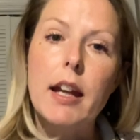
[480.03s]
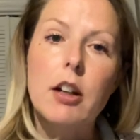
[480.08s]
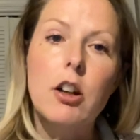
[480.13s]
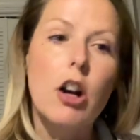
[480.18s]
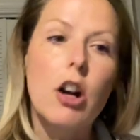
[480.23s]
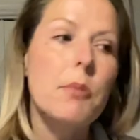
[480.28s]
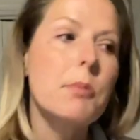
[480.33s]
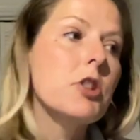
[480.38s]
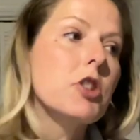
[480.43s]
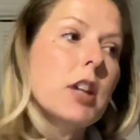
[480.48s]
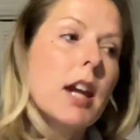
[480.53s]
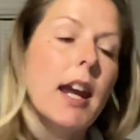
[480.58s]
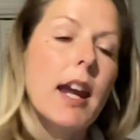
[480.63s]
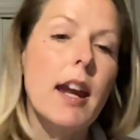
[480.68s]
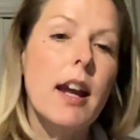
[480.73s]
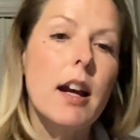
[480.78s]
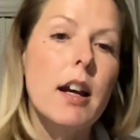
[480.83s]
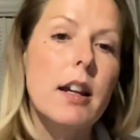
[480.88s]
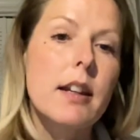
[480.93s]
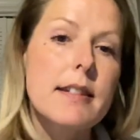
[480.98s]
garbage
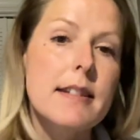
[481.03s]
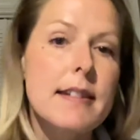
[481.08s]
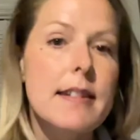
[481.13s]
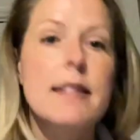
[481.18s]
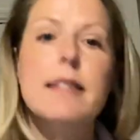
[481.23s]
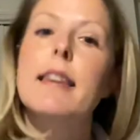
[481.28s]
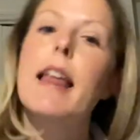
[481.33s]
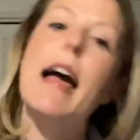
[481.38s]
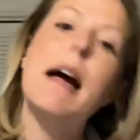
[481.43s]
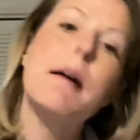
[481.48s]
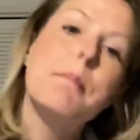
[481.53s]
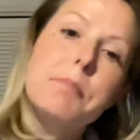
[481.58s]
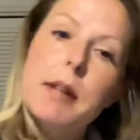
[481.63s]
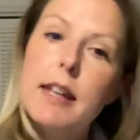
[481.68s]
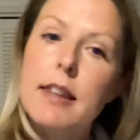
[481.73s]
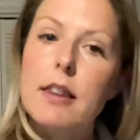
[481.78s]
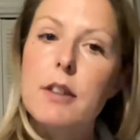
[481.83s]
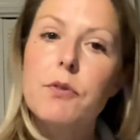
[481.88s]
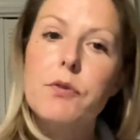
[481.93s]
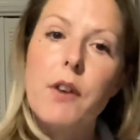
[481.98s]
can slapped me
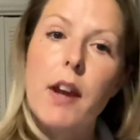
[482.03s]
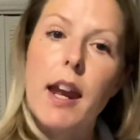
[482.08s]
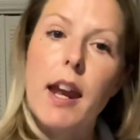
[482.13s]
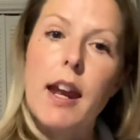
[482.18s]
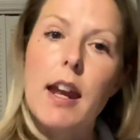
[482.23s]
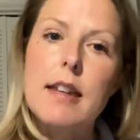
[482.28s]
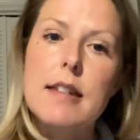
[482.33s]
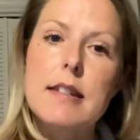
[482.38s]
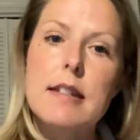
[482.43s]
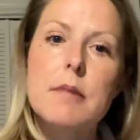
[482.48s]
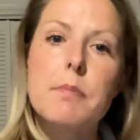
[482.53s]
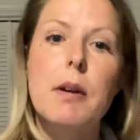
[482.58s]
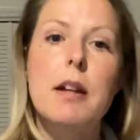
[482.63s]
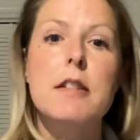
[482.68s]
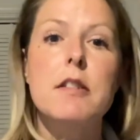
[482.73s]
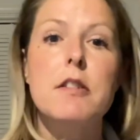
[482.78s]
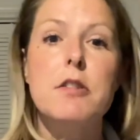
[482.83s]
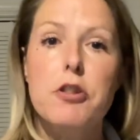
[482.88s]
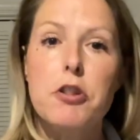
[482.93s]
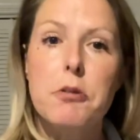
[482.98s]
in the face and my
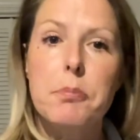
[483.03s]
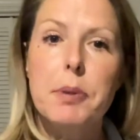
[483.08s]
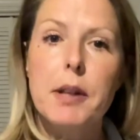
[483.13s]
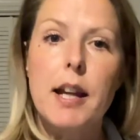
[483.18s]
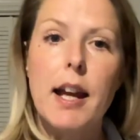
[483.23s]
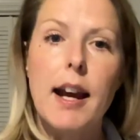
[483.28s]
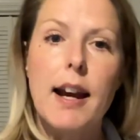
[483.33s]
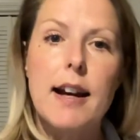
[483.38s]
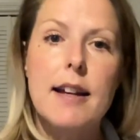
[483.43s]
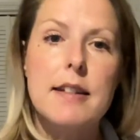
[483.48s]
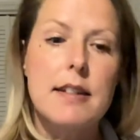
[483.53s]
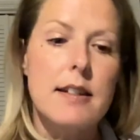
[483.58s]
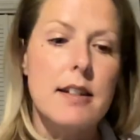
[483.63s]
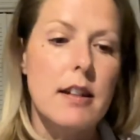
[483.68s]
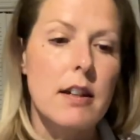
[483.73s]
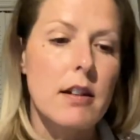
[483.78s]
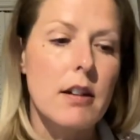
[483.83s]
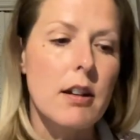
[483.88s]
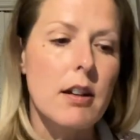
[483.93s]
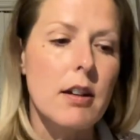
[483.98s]
stupid ass
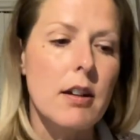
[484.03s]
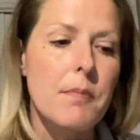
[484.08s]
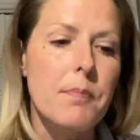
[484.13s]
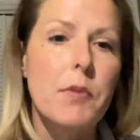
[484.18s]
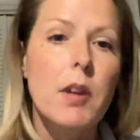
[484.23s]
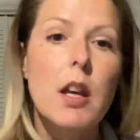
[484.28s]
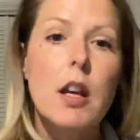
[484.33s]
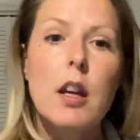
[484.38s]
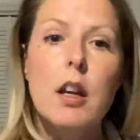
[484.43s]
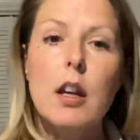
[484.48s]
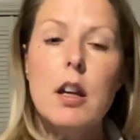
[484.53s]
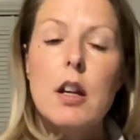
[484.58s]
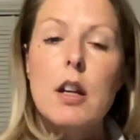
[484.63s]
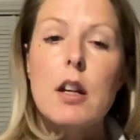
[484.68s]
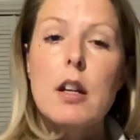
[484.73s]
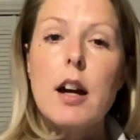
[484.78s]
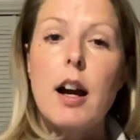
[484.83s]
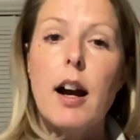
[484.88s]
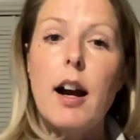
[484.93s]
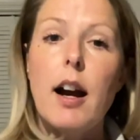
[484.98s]
um,
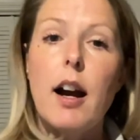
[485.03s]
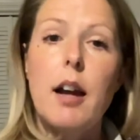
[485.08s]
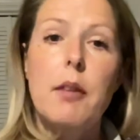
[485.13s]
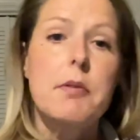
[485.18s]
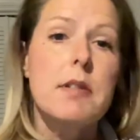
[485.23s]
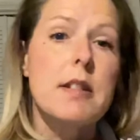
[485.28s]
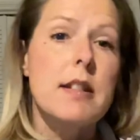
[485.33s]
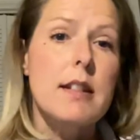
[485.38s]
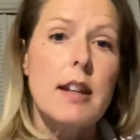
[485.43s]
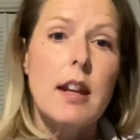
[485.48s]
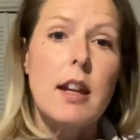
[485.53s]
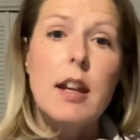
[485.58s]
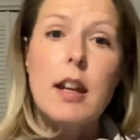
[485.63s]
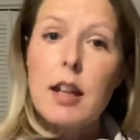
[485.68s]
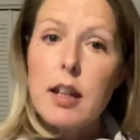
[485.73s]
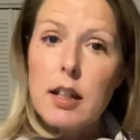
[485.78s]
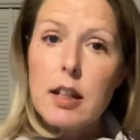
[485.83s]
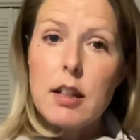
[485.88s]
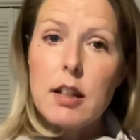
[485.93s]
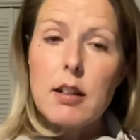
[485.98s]
I would say
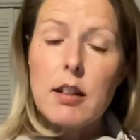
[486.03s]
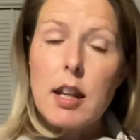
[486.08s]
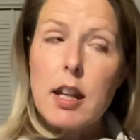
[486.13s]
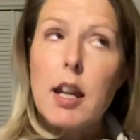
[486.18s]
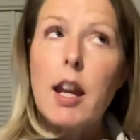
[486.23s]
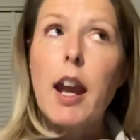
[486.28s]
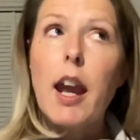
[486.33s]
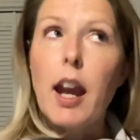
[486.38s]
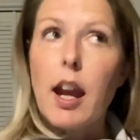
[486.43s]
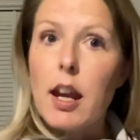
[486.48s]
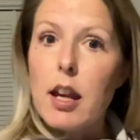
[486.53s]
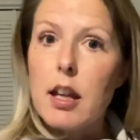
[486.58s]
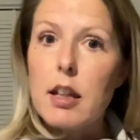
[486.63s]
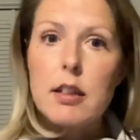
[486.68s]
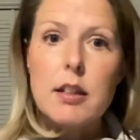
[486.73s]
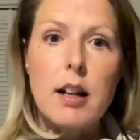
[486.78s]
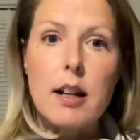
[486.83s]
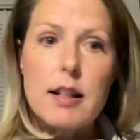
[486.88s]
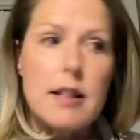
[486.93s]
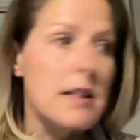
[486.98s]
e- E8,
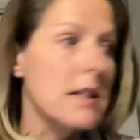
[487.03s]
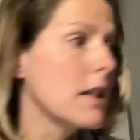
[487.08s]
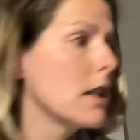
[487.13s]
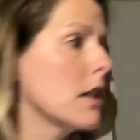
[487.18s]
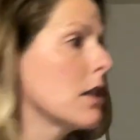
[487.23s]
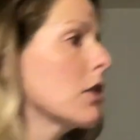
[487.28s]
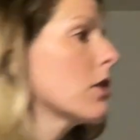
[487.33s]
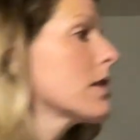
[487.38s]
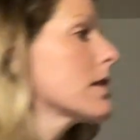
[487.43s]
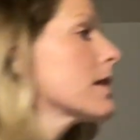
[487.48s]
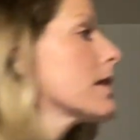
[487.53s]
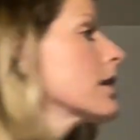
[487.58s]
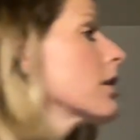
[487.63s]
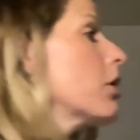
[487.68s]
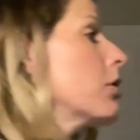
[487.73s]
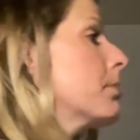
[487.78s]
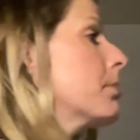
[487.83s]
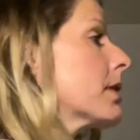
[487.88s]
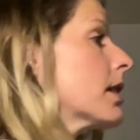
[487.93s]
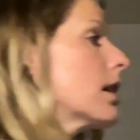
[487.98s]
not a senior
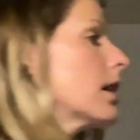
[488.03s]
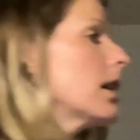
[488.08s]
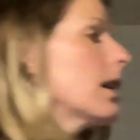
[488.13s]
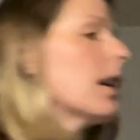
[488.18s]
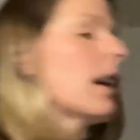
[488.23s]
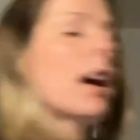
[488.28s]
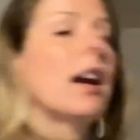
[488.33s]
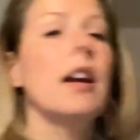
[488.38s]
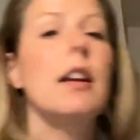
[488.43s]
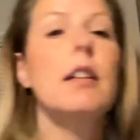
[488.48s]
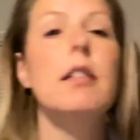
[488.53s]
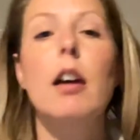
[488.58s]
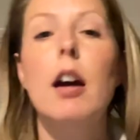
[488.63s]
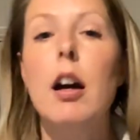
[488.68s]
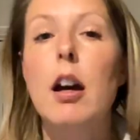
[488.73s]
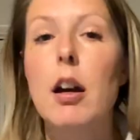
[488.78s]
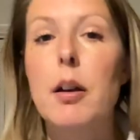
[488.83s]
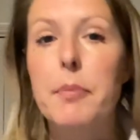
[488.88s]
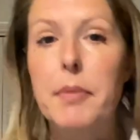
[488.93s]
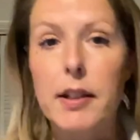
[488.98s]
NCO, but an E8,
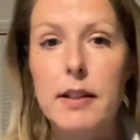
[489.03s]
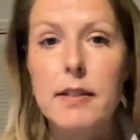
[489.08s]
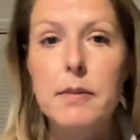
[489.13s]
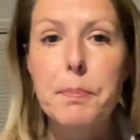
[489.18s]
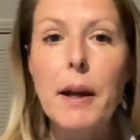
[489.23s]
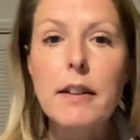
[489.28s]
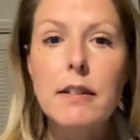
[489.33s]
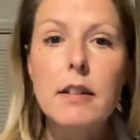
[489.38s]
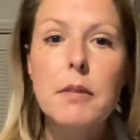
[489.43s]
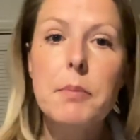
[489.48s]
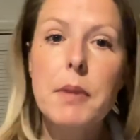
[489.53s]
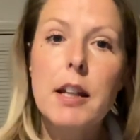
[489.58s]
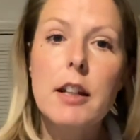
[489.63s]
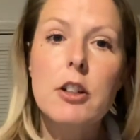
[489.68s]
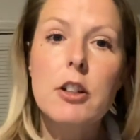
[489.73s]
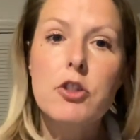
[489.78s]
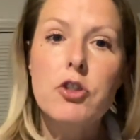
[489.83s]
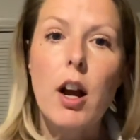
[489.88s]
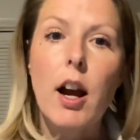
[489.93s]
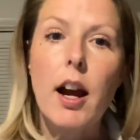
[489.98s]
um, expected me to
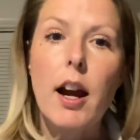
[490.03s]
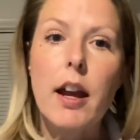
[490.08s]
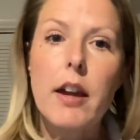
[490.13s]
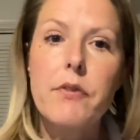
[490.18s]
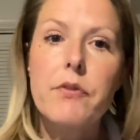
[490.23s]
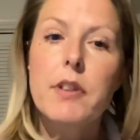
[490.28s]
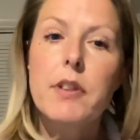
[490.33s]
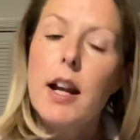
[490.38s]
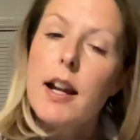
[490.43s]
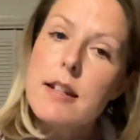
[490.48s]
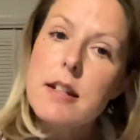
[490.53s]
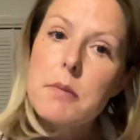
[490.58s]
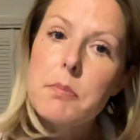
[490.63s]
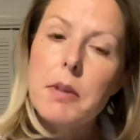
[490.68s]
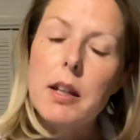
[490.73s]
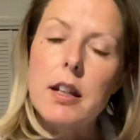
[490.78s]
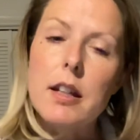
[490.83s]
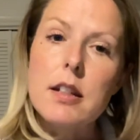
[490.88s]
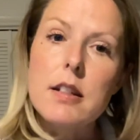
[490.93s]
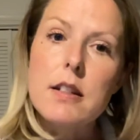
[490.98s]
drive 90
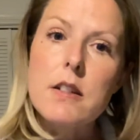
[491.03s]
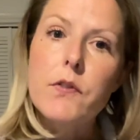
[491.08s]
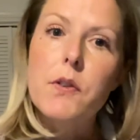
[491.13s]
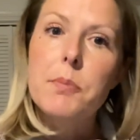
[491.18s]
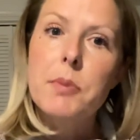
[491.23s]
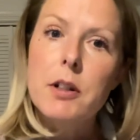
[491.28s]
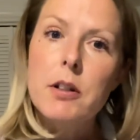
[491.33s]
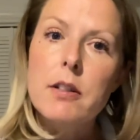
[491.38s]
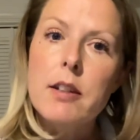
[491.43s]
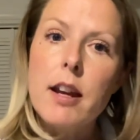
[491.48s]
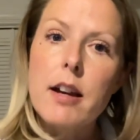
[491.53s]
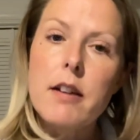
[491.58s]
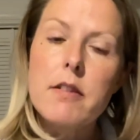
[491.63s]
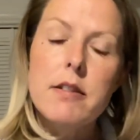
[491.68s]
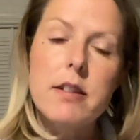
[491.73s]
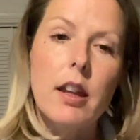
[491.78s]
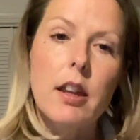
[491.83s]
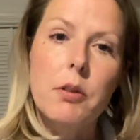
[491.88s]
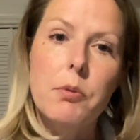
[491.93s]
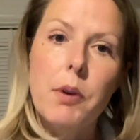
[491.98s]
minutes from Middletown,
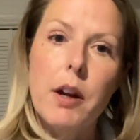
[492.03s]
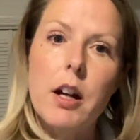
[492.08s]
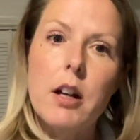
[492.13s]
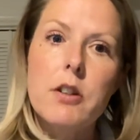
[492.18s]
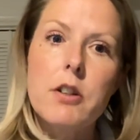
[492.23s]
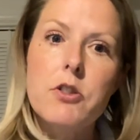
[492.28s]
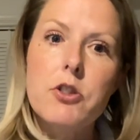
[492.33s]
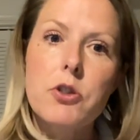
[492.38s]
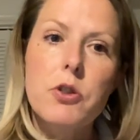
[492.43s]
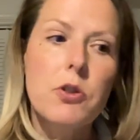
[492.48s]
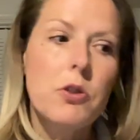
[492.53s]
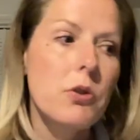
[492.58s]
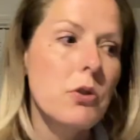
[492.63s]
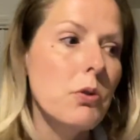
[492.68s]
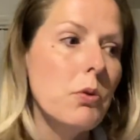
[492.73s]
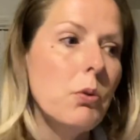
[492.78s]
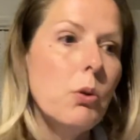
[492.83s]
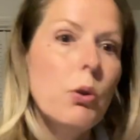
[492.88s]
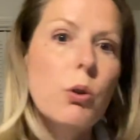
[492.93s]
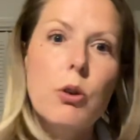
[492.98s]
Delaware
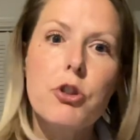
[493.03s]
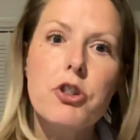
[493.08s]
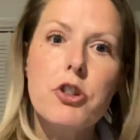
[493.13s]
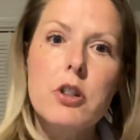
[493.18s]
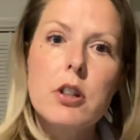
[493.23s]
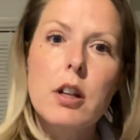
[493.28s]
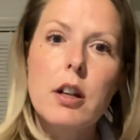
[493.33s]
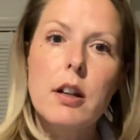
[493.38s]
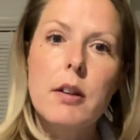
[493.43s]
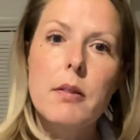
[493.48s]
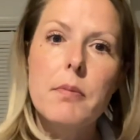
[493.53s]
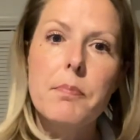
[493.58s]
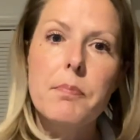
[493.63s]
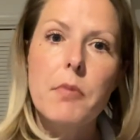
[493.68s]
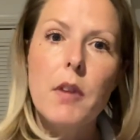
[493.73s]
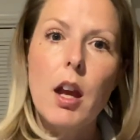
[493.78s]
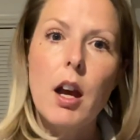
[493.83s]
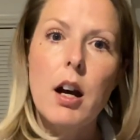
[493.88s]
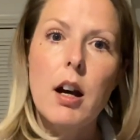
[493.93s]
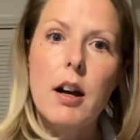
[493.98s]
to
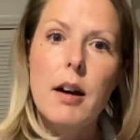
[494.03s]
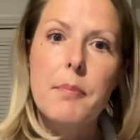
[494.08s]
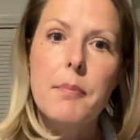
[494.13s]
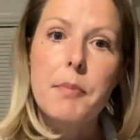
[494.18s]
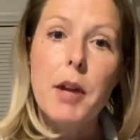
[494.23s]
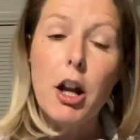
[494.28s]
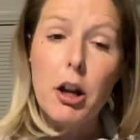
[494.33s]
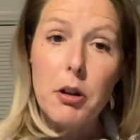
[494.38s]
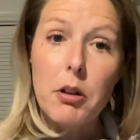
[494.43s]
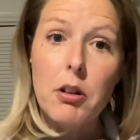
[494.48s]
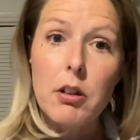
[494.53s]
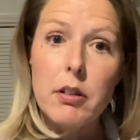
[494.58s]
Horsham um, Air,